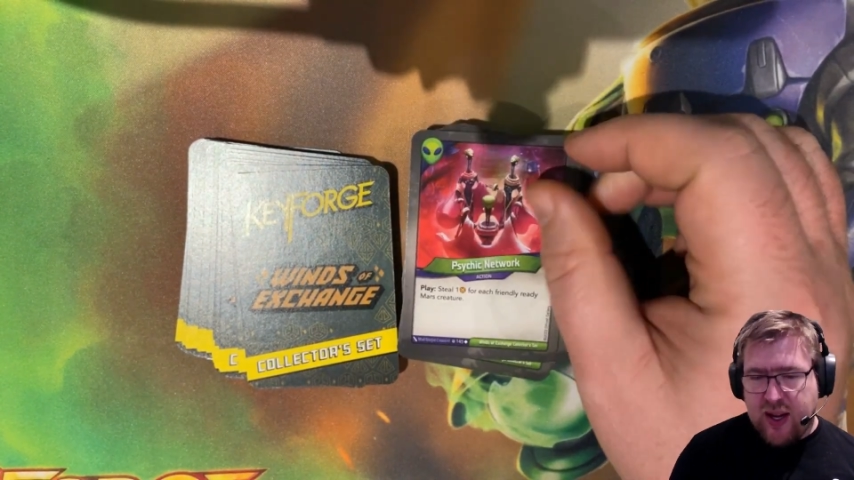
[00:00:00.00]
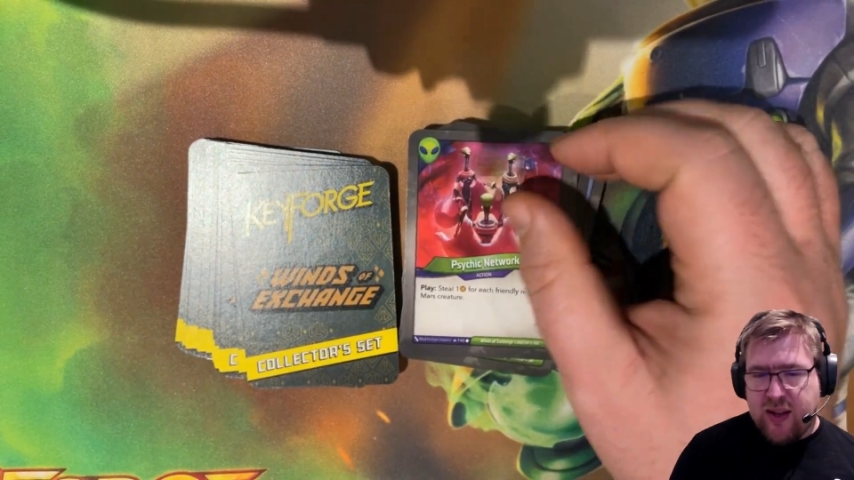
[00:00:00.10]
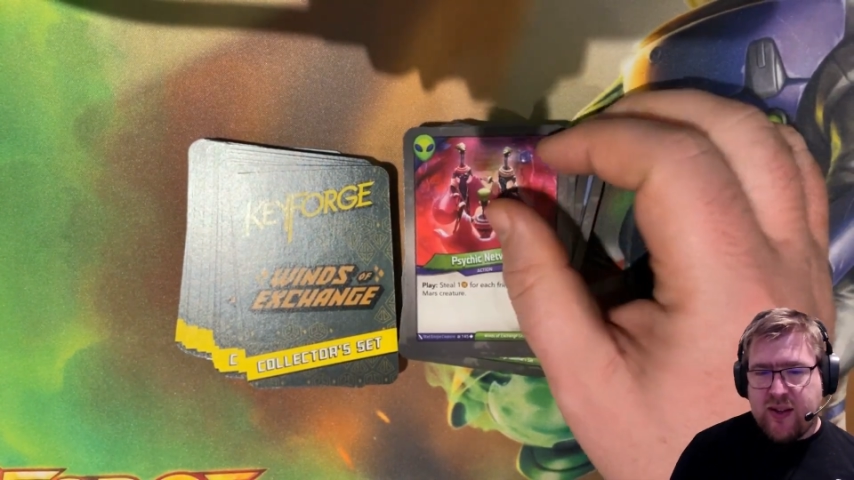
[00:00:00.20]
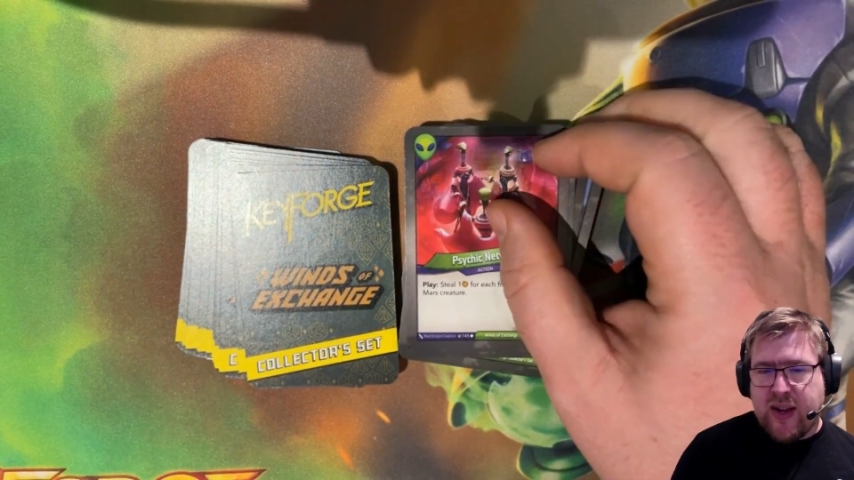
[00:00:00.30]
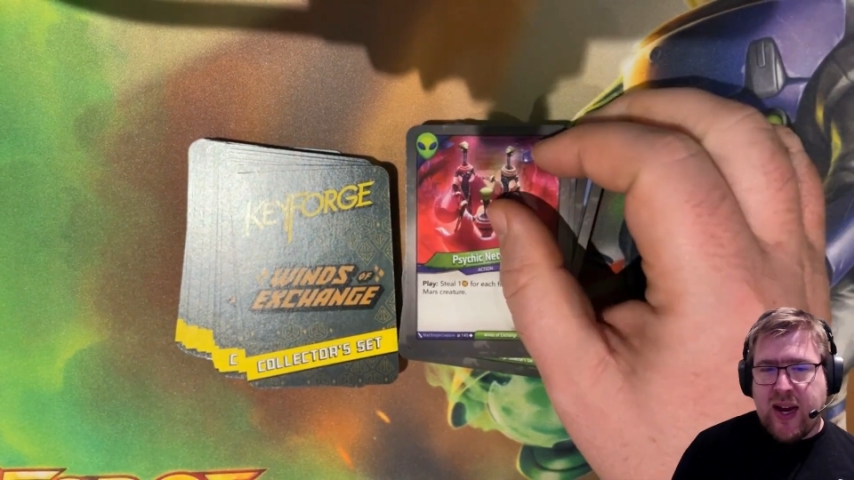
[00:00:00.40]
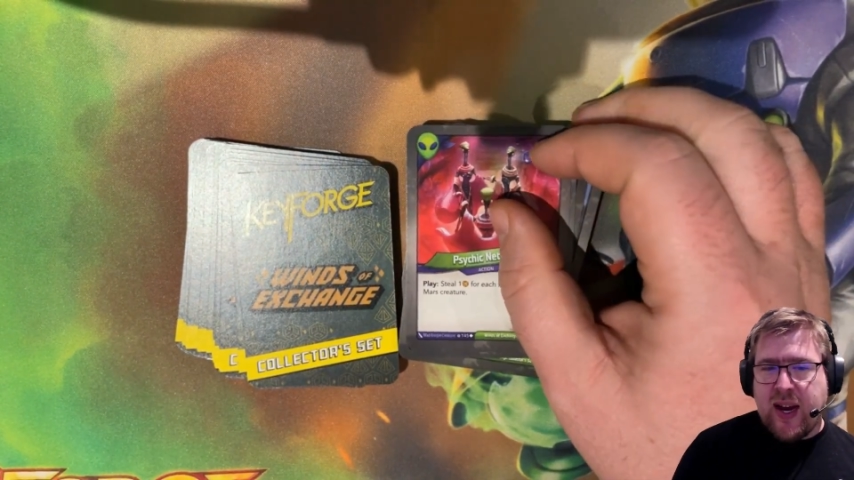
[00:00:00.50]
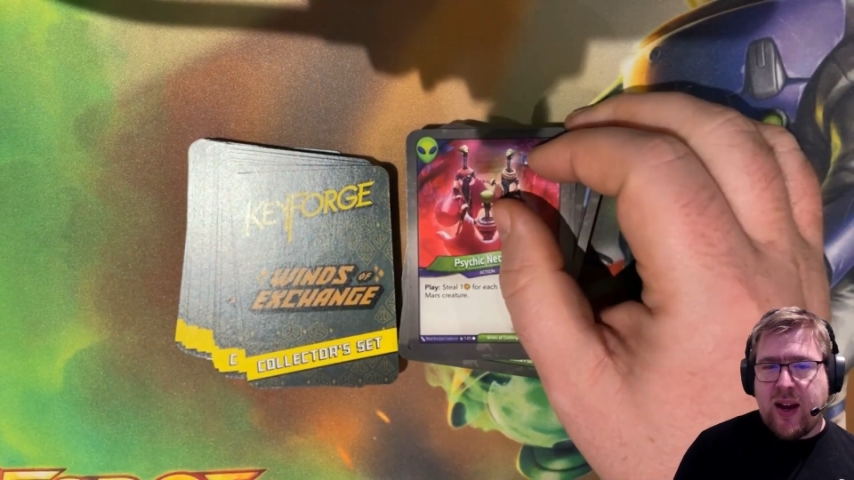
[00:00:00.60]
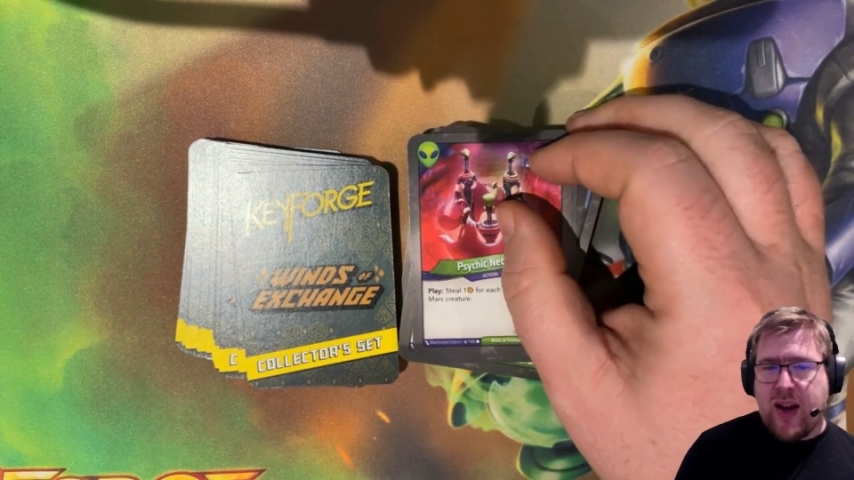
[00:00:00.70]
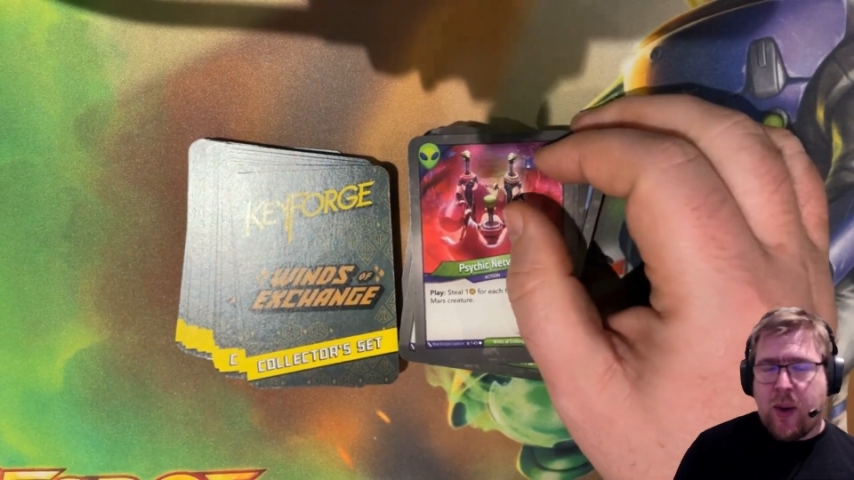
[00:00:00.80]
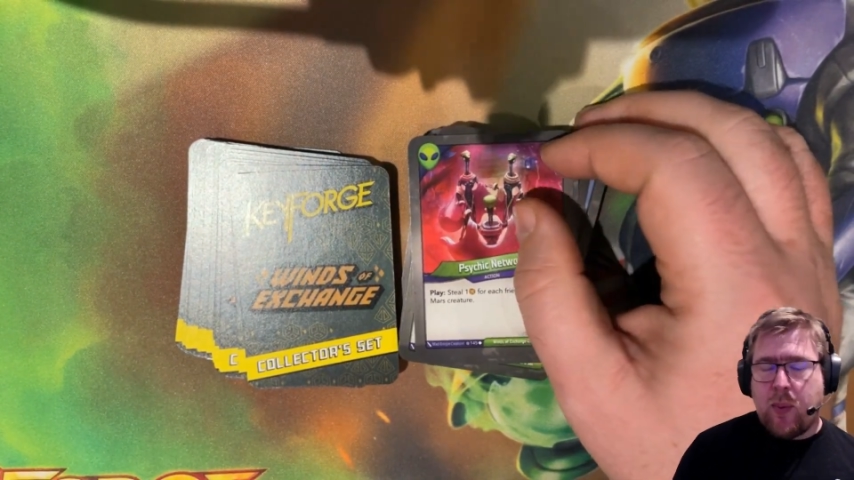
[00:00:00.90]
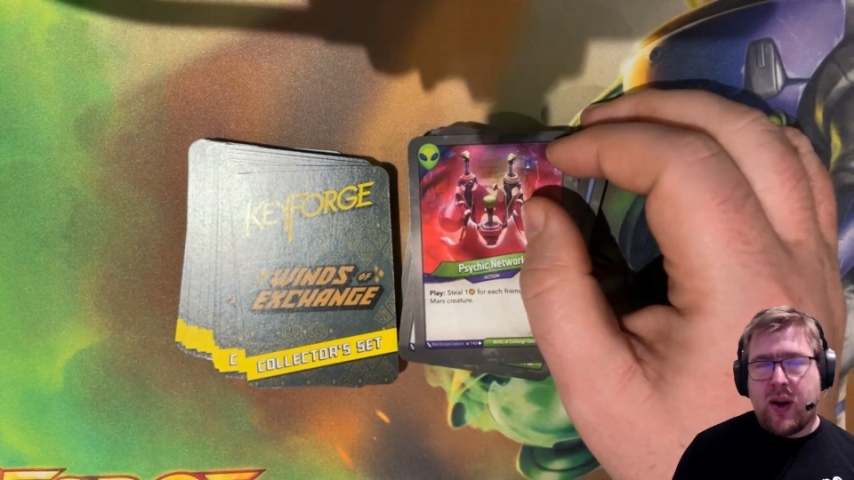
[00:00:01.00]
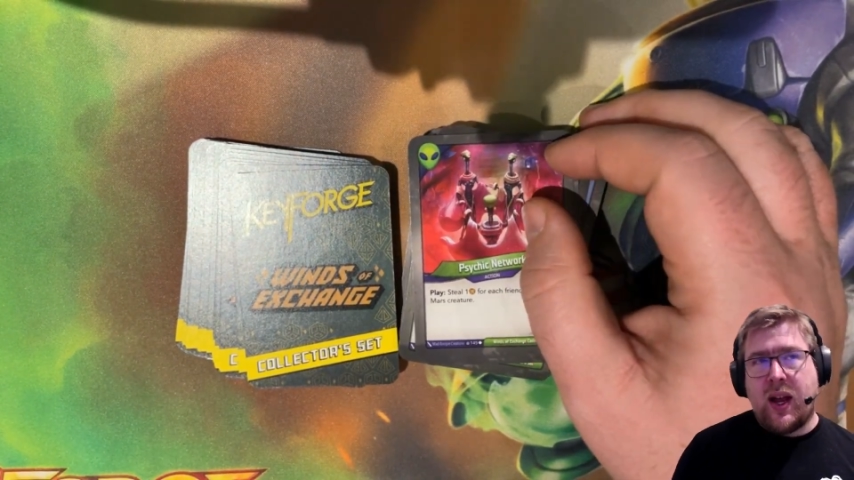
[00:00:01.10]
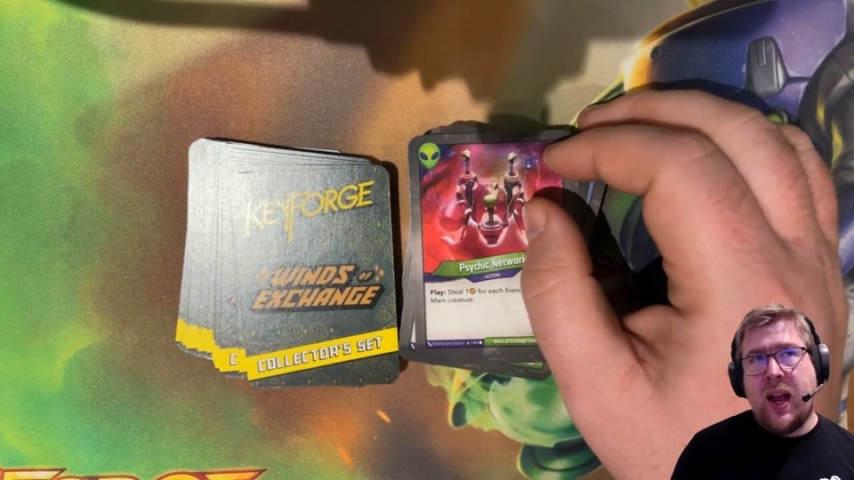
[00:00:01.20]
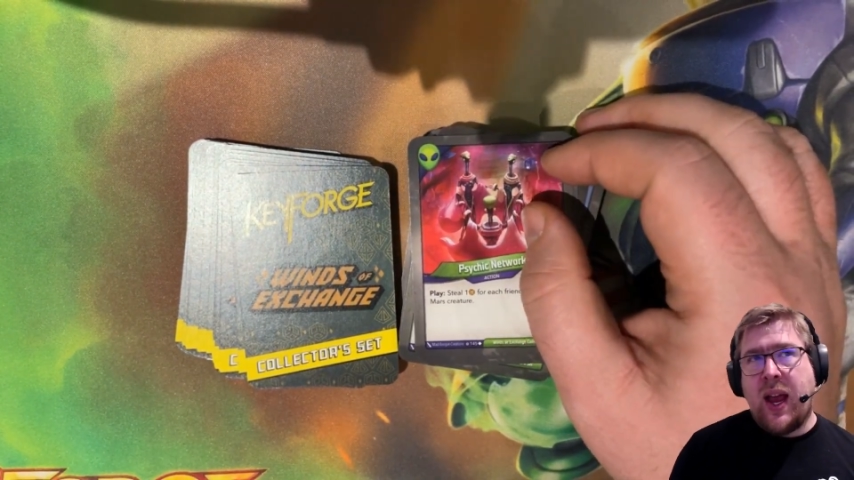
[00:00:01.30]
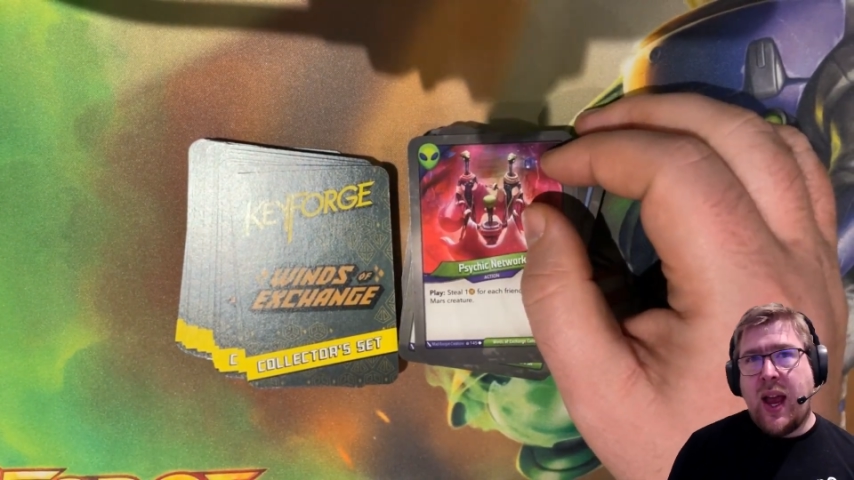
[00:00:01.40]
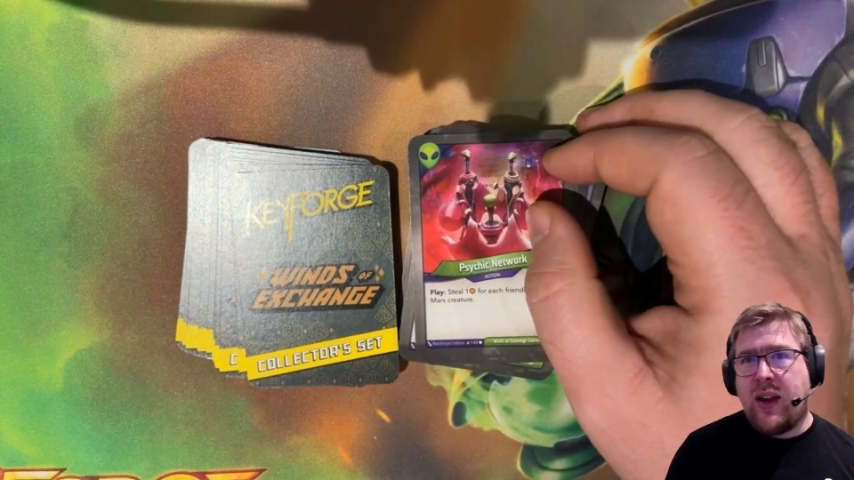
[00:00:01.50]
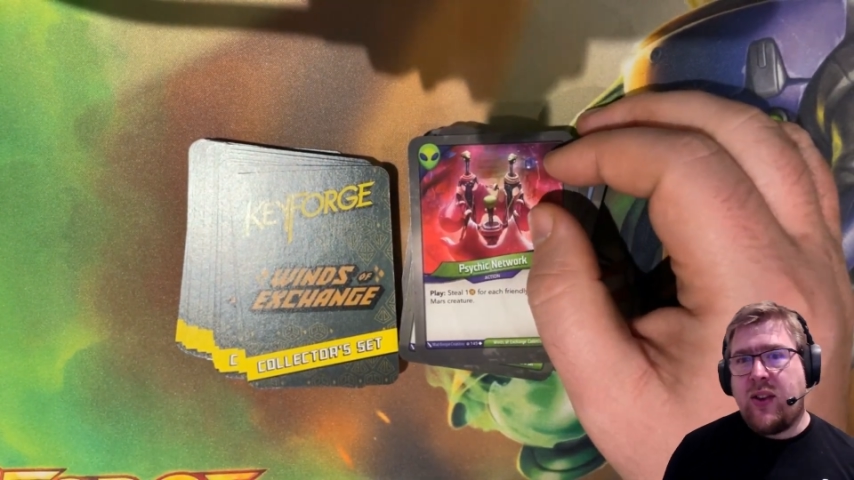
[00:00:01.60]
Psychic Network, again,